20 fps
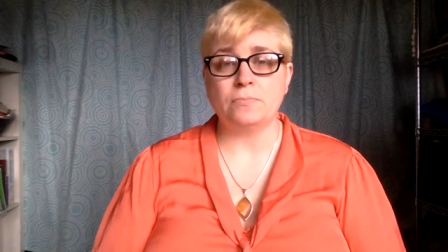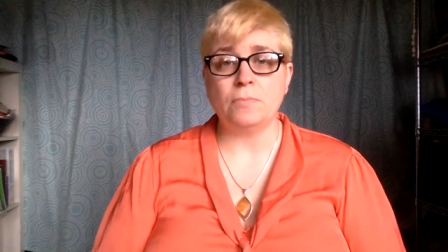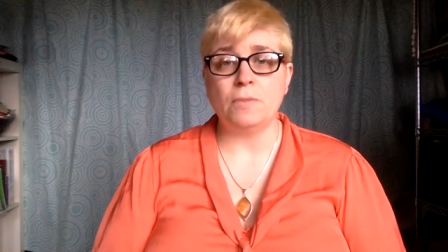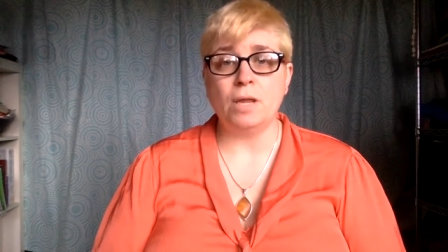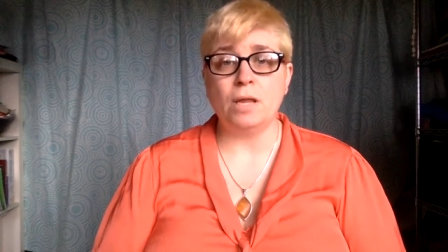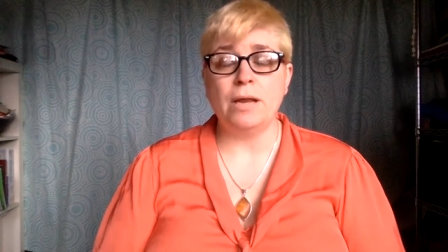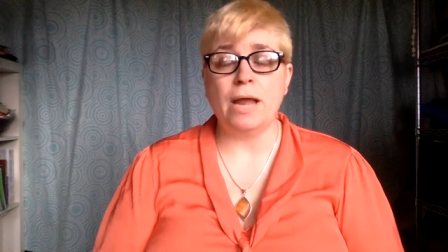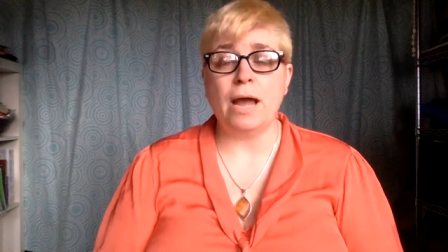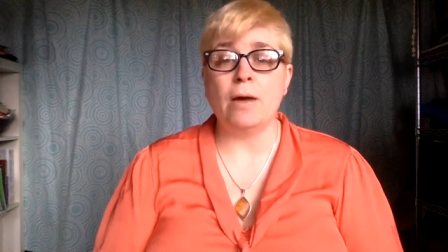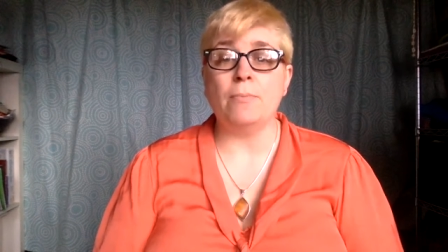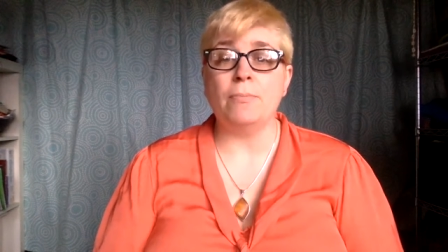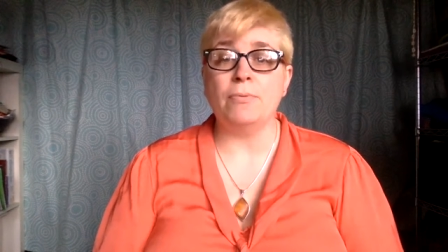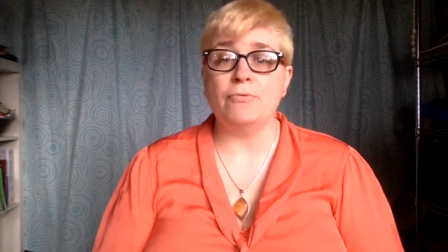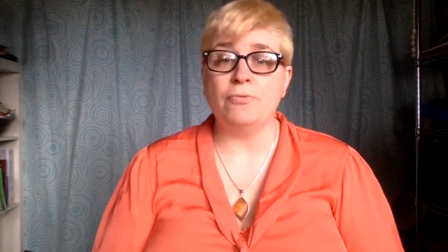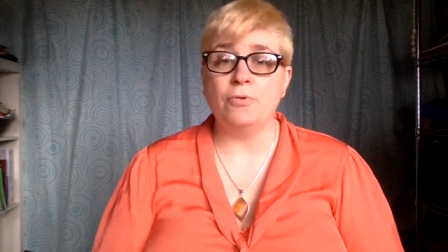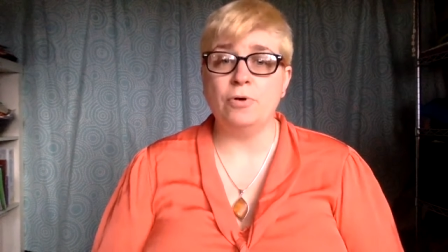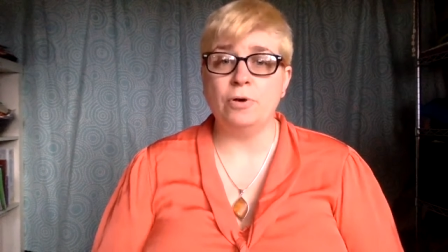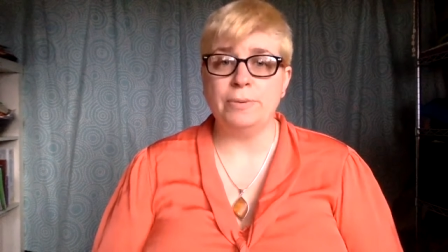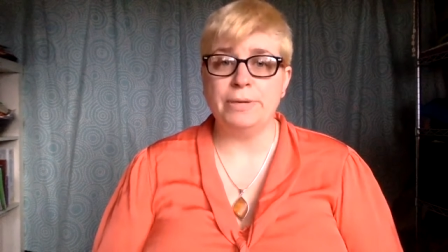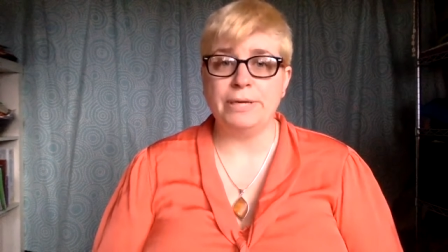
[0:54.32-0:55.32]
Now,
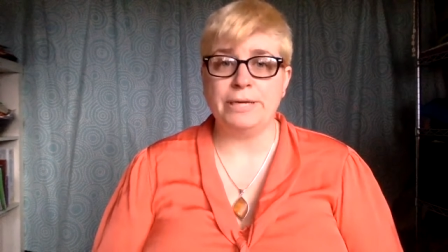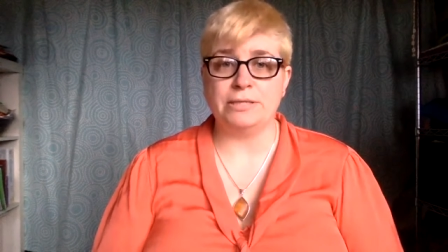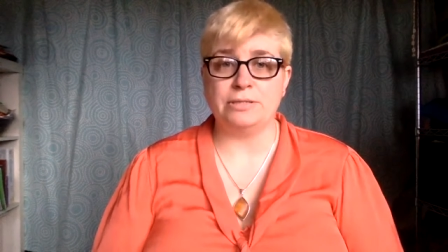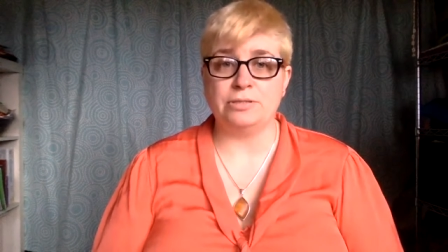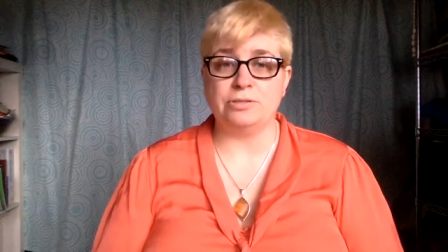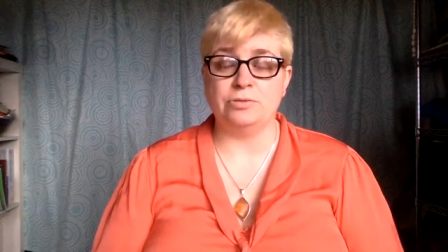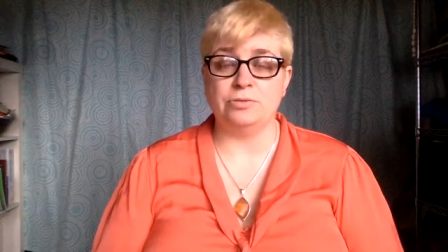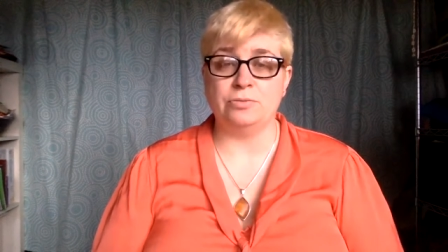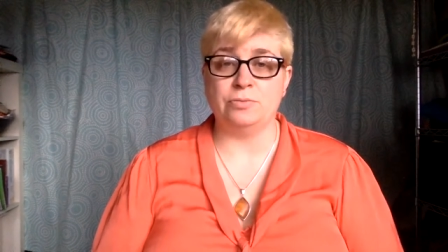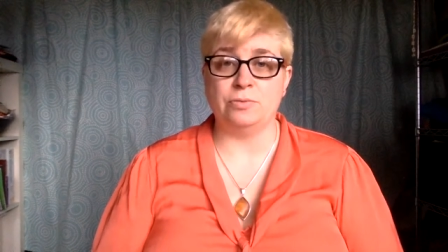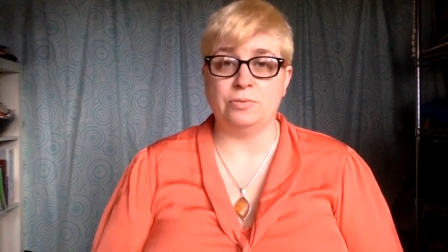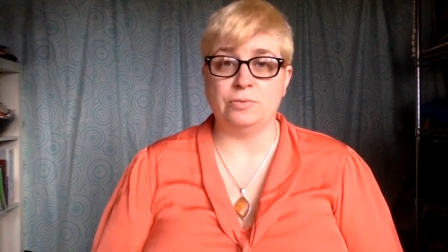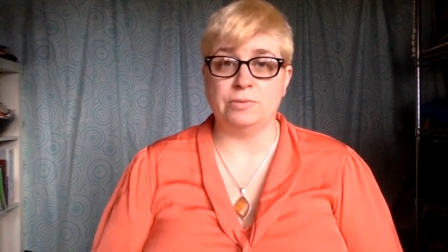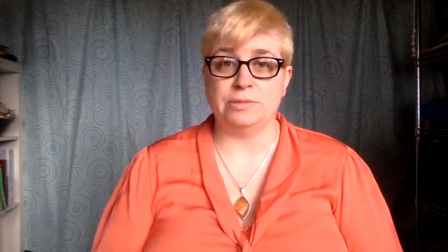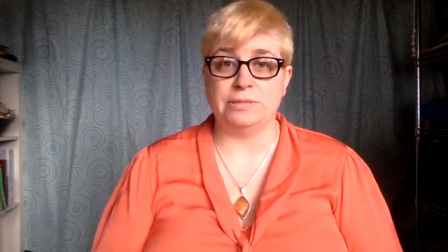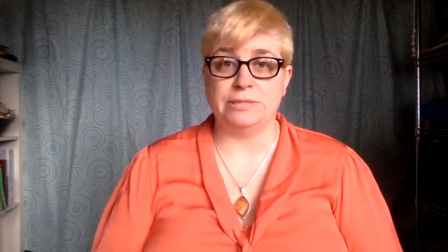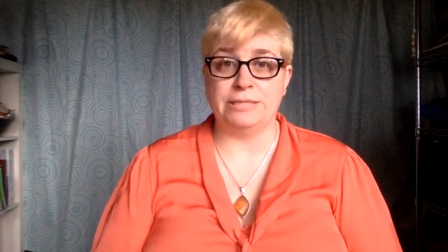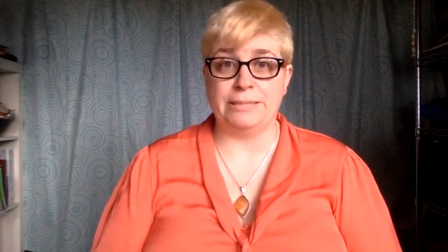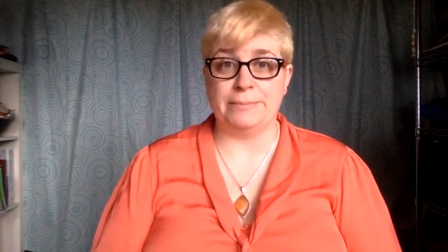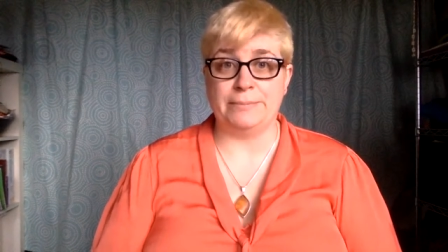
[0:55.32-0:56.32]
before we get too
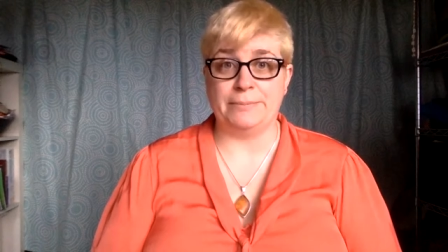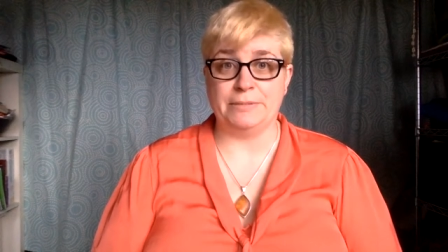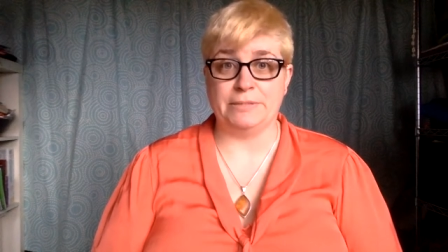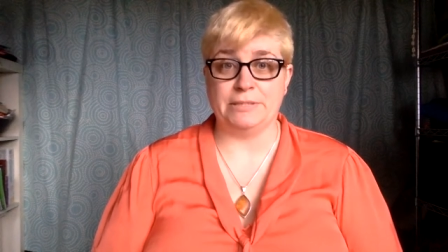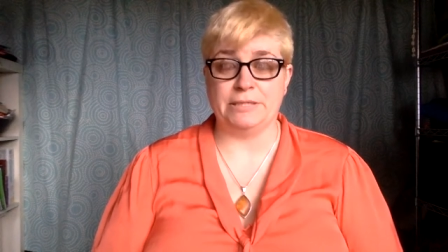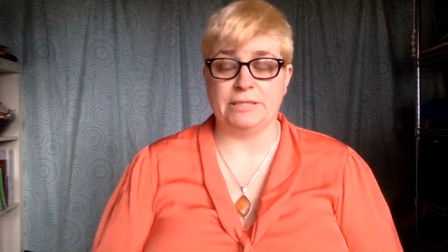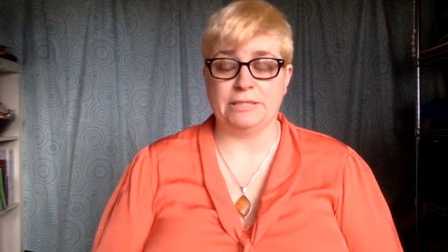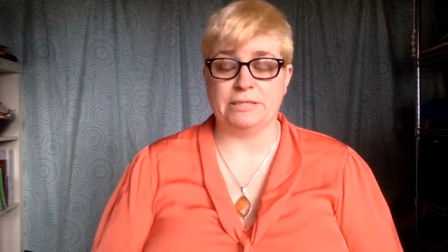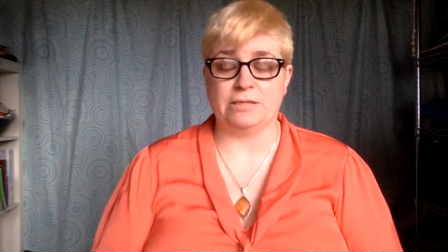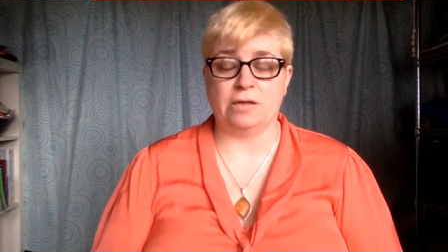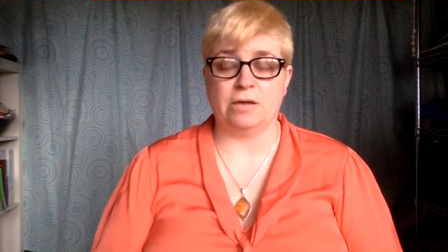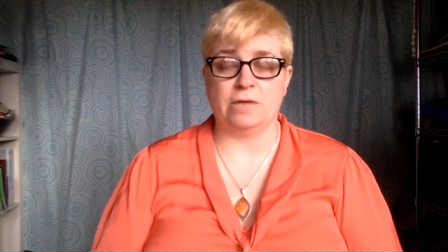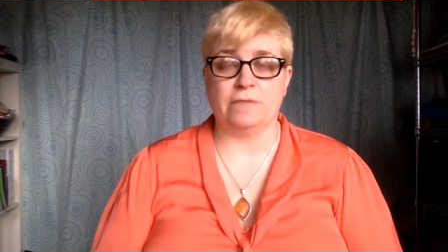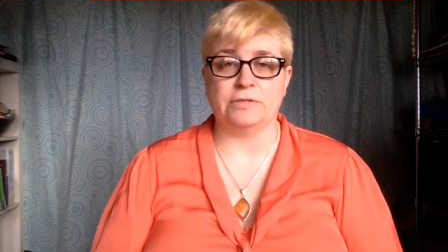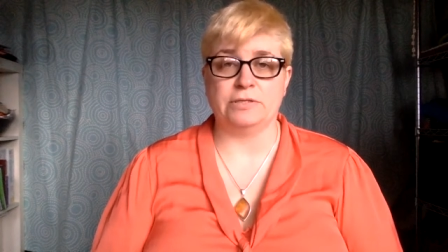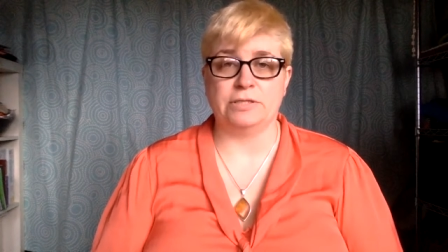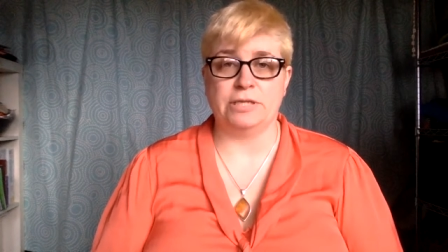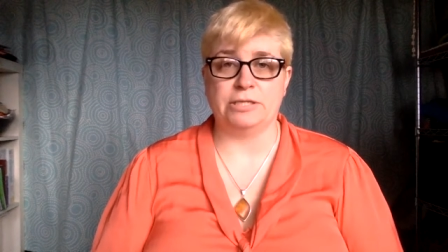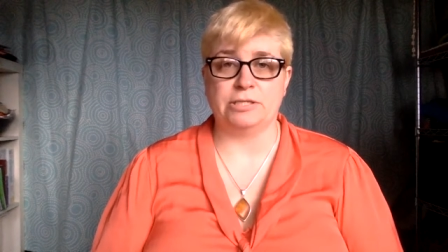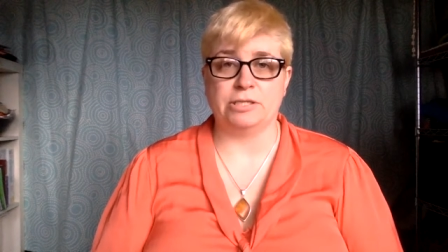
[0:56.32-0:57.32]
deep into this
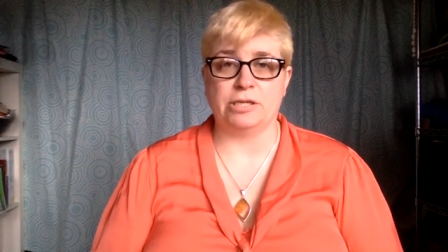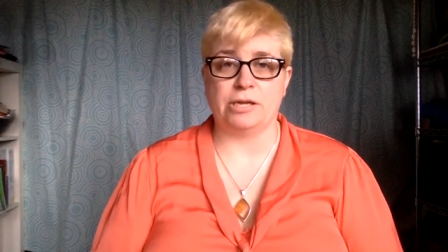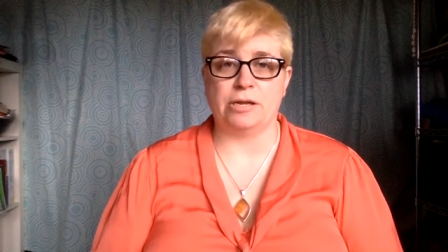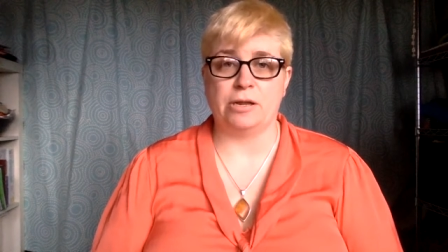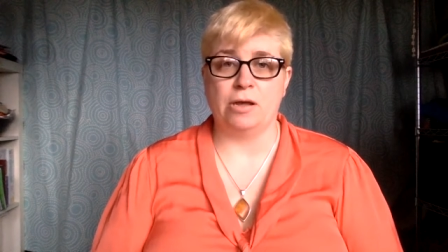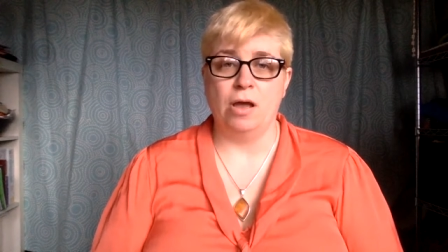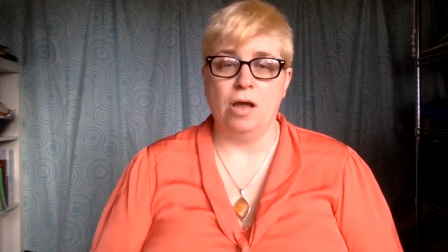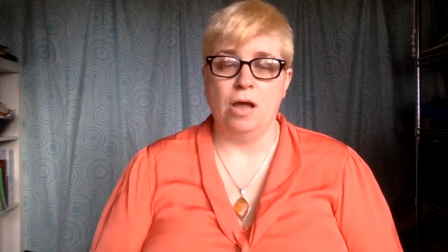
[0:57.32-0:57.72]
conversation,